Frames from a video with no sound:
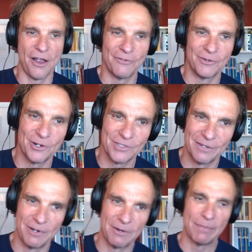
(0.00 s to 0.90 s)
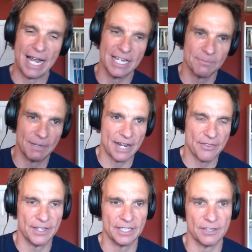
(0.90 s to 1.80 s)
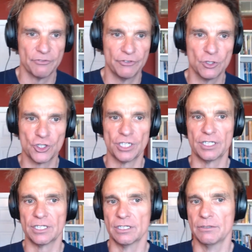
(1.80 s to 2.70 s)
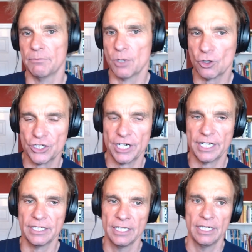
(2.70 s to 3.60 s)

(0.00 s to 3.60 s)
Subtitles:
Of course, I'm biased, but I think in the future, blockchain